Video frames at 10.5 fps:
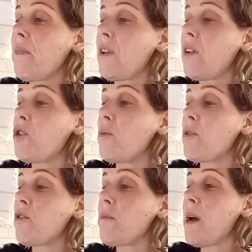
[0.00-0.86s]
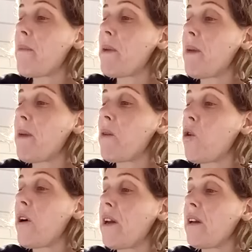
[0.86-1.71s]
you will remember my
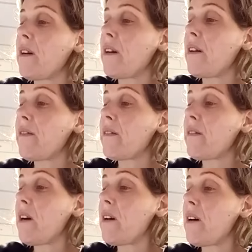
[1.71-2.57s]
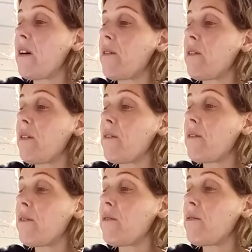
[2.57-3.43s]
warning. That's not
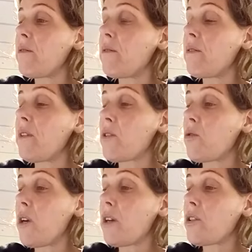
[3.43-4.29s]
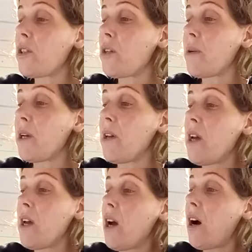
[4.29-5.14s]
actually the bit,
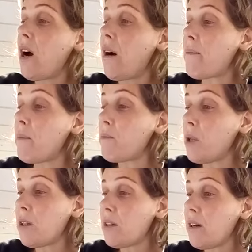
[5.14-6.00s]
but